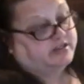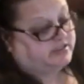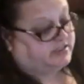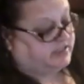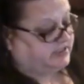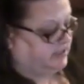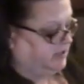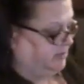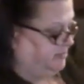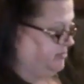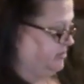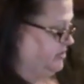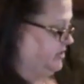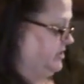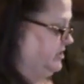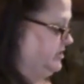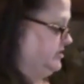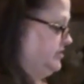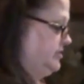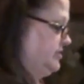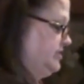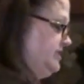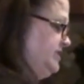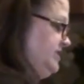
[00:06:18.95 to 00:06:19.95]
still pretty
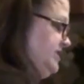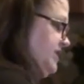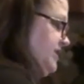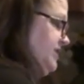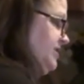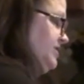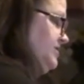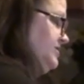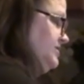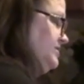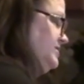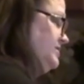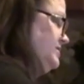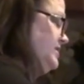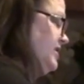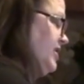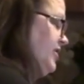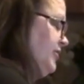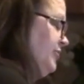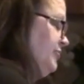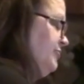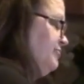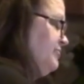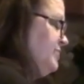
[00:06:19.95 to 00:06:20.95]
interesting.
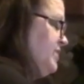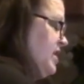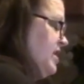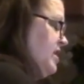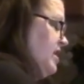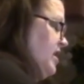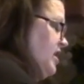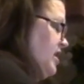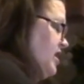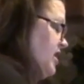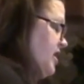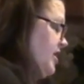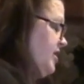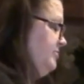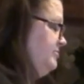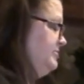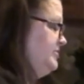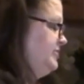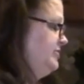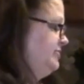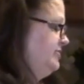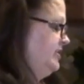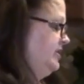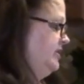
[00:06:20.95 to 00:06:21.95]
So I'm
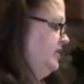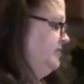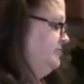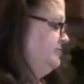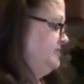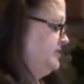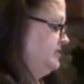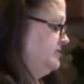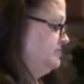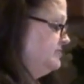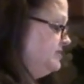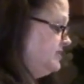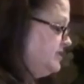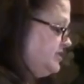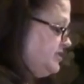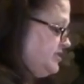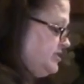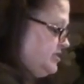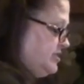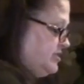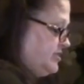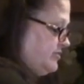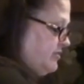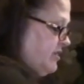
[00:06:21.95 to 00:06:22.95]
doing up some
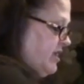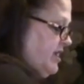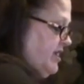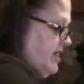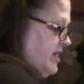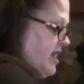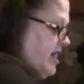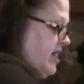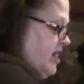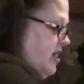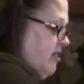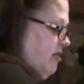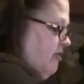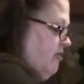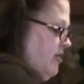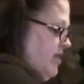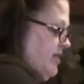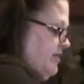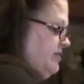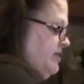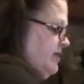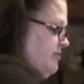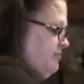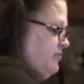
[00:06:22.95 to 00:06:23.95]
dishes right now,
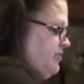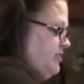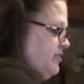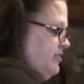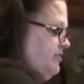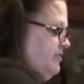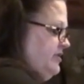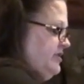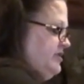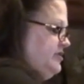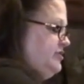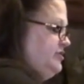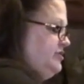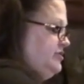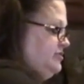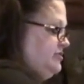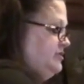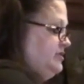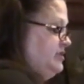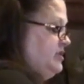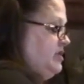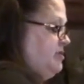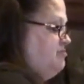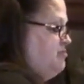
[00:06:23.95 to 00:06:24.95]
and then we're going to do
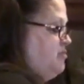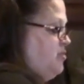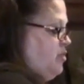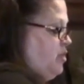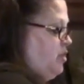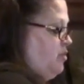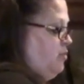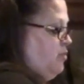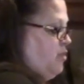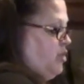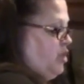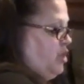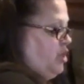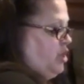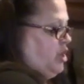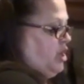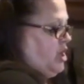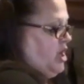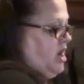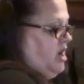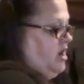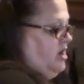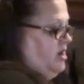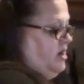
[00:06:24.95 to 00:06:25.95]
some more work
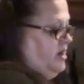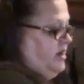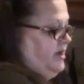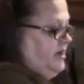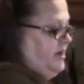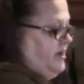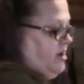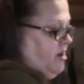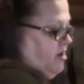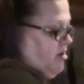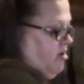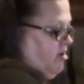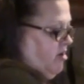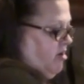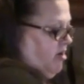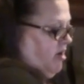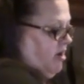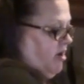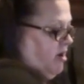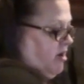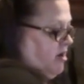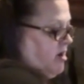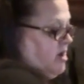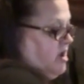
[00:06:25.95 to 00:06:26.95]
on
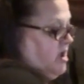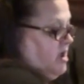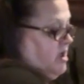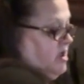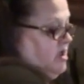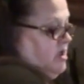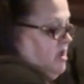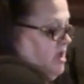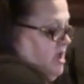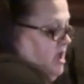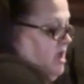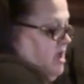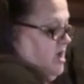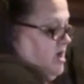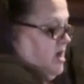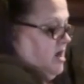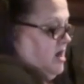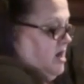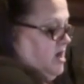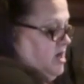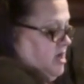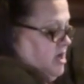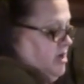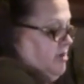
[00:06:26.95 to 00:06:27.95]
our
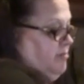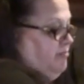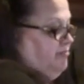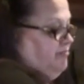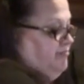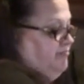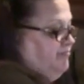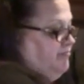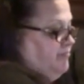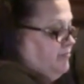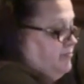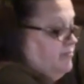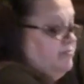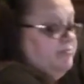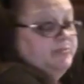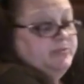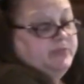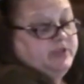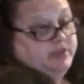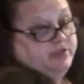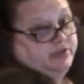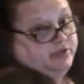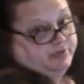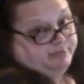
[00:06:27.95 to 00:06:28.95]
um,
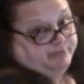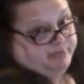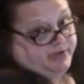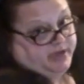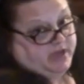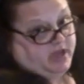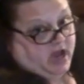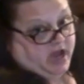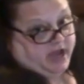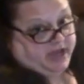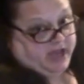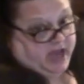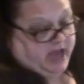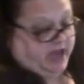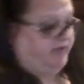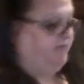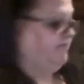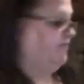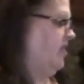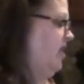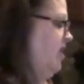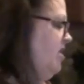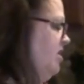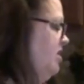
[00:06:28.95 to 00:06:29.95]
PIN
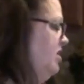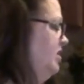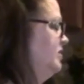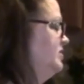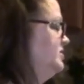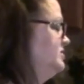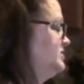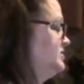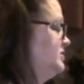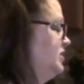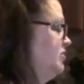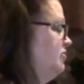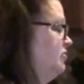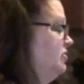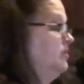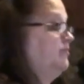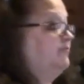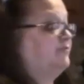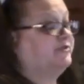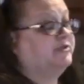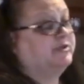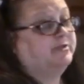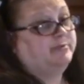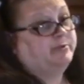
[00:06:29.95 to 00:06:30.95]
vlog. So
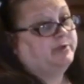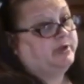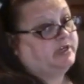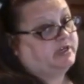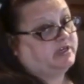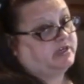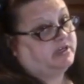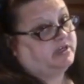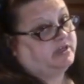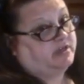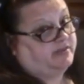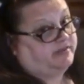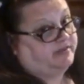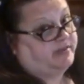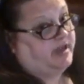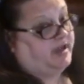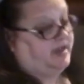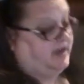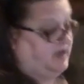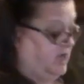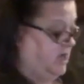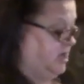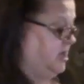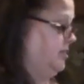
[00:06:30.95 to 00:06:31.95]
hopefully we can get
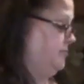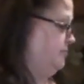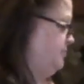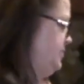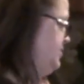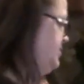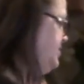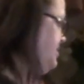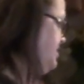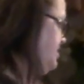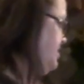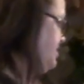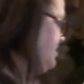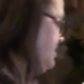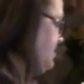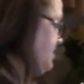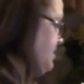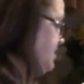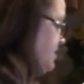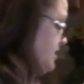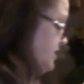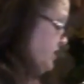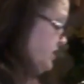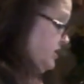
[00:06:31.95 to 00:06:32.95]
that up
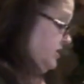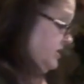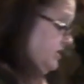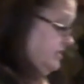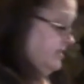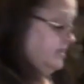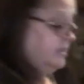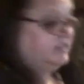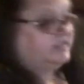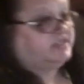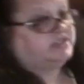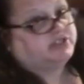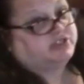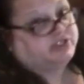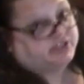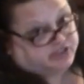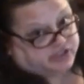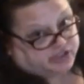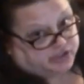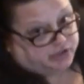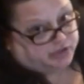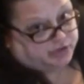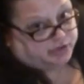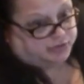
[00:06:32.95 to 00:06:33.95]

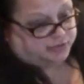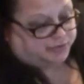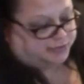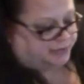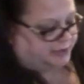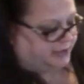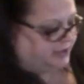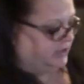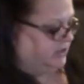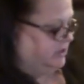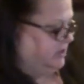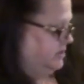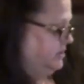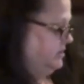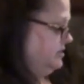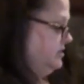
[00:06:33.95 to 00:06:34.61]
soon.